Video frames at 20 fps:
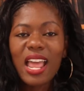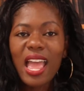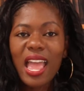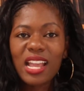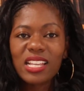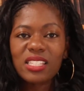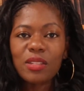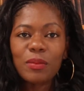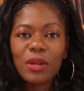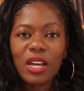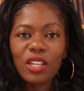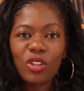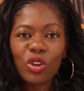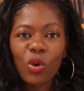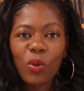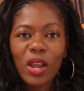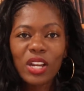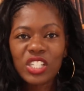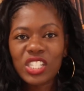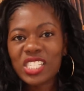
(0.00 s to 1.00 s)
ask some other
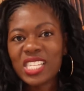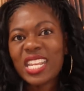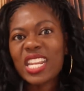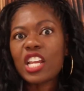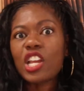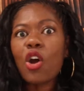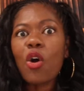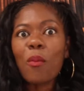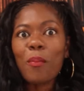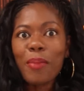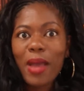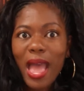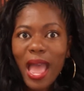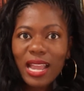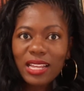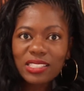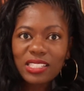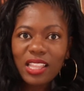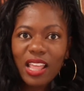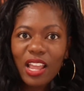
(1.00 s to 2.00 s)
questions and then go
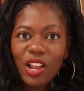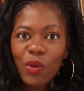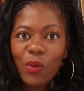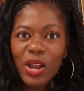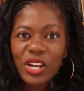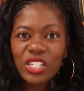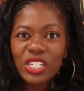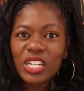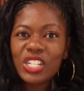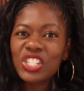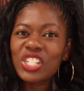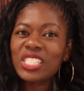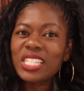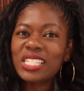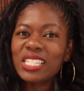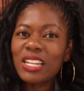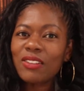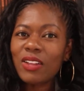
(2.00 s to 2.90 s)
back to that question just to see